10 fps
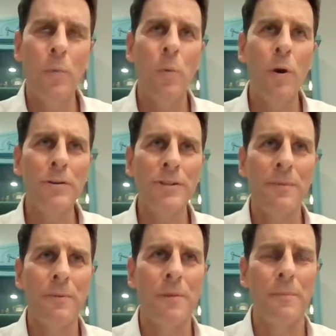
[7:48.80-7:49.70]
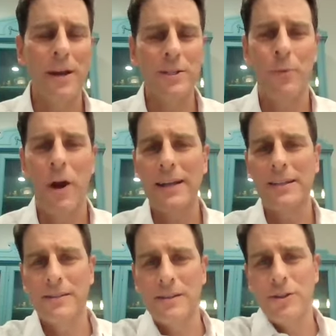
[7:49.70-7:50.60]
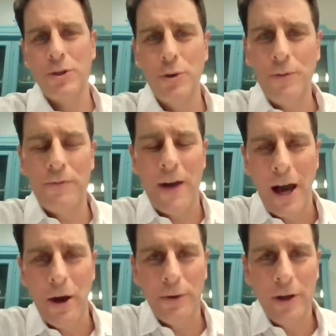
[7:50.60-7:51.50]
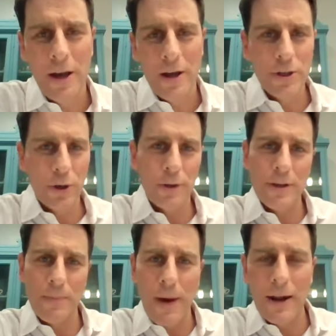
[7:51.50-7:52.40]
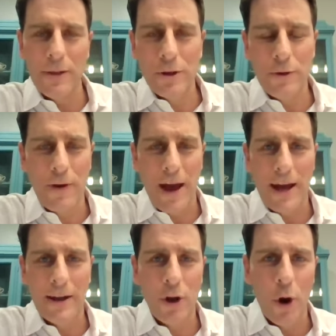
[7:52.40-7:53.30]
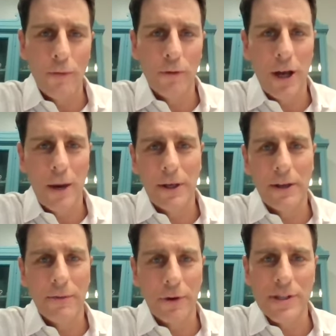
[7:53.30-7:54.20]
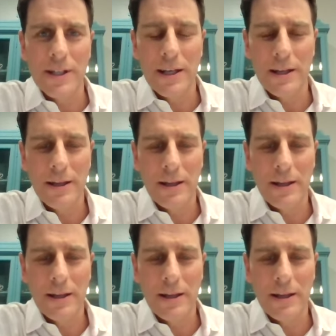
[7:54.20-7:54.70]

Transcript: what are some of the best practices you found during this battle that you've had in overcoming adversity?